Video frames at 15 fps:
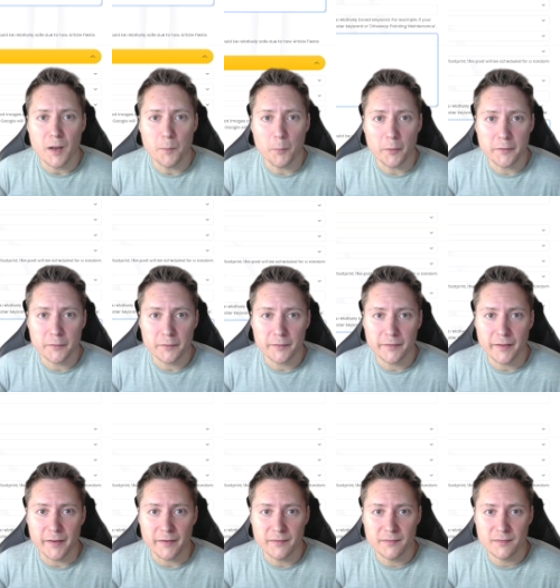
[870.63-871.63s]
And by doing
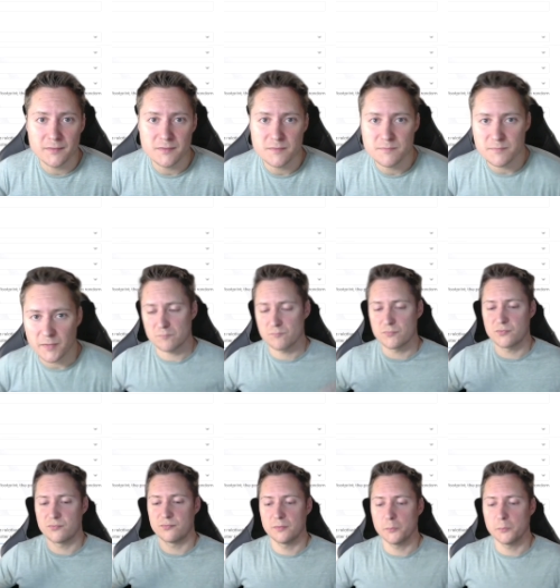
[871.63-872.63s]
this,
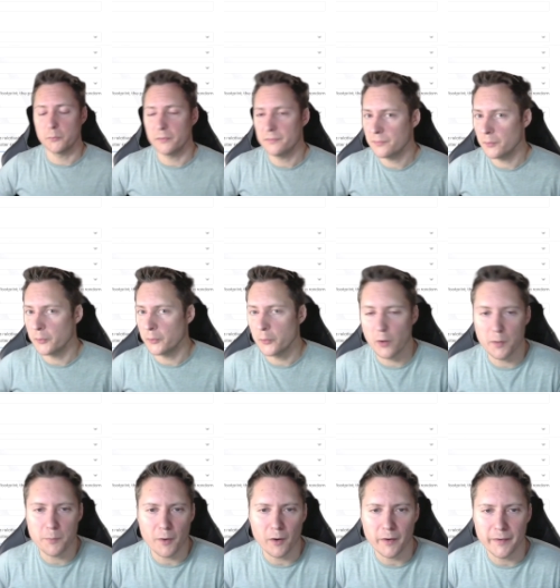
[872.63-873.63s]
we fully
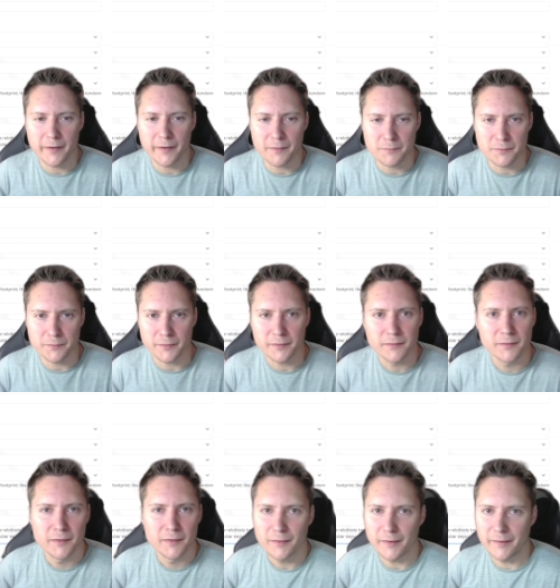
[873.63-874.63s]
autopiloted everything.
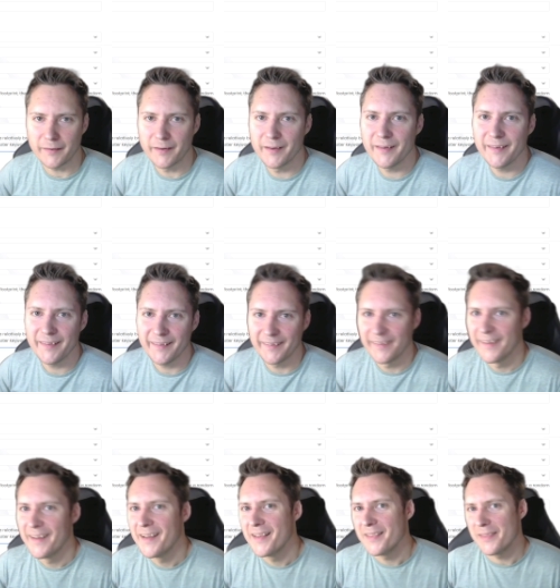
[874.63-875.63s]

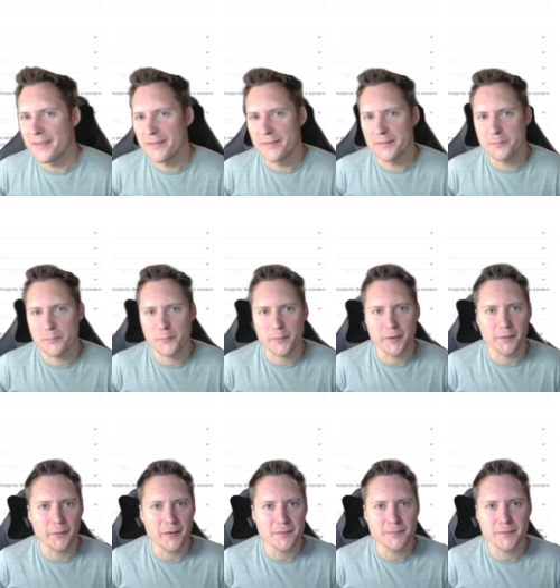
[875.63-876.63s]
This is a pretty
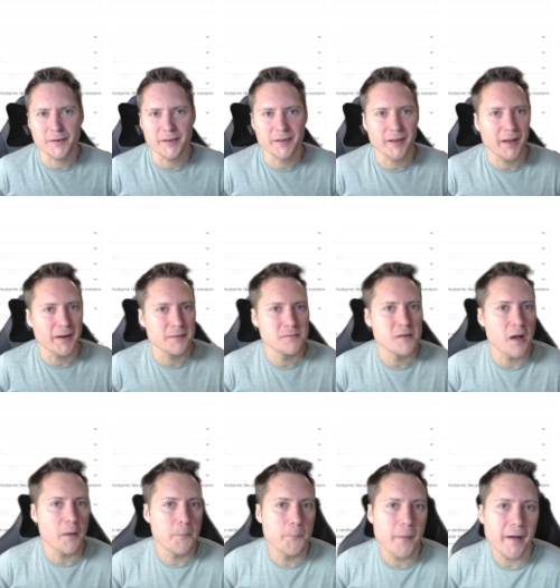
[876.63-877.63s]
great thing.
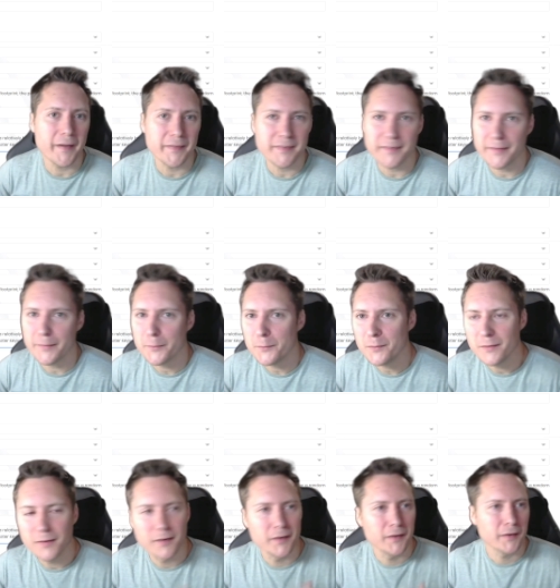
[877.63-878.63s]
And better still,
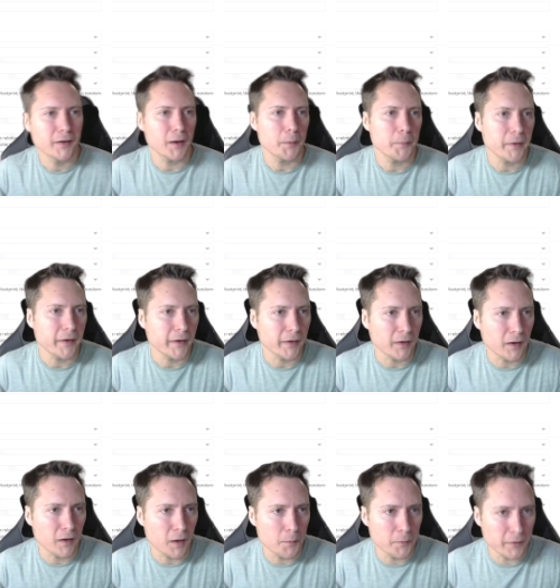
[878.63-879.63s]
I
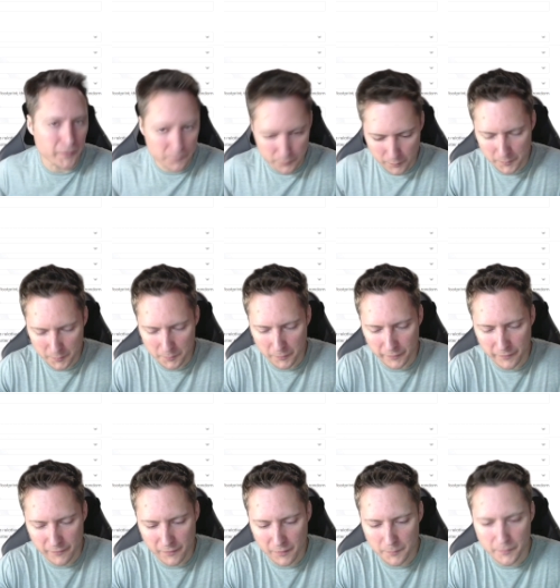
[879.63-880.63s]
believe probably by
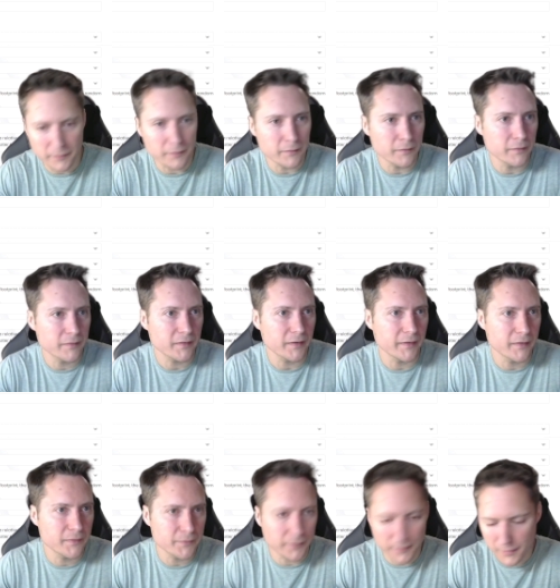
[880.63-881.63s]
the time you see
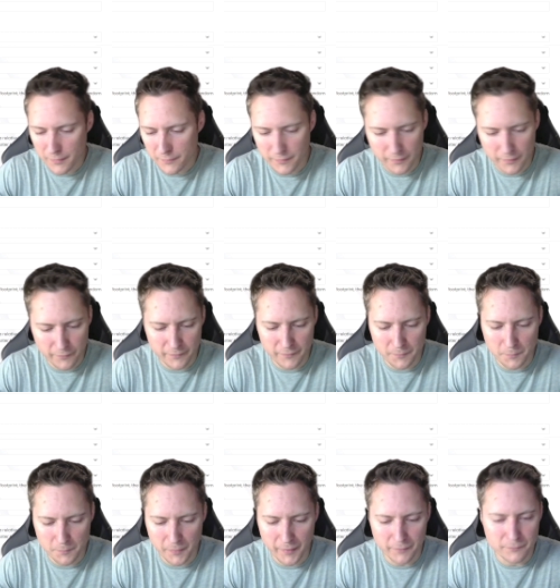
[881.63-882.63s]
this video, there is a
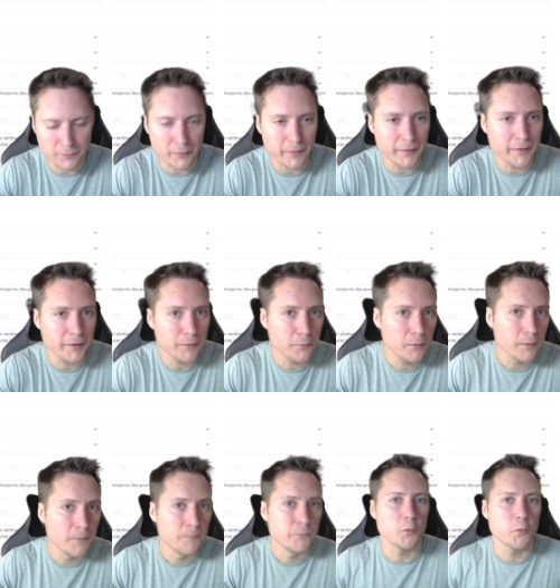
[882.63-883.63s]
Black Friday deal,
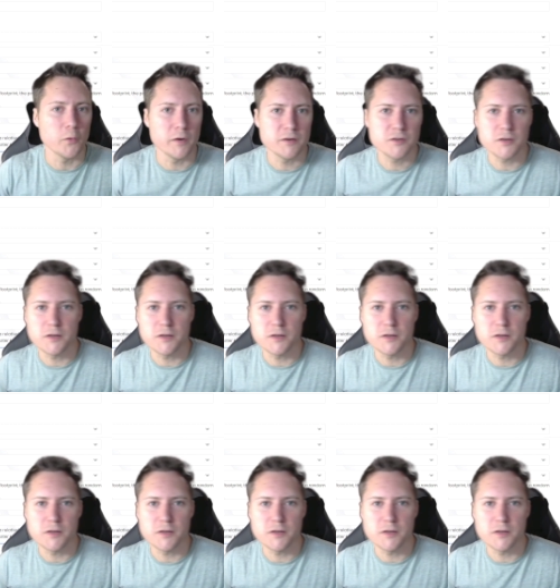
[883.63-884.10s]
which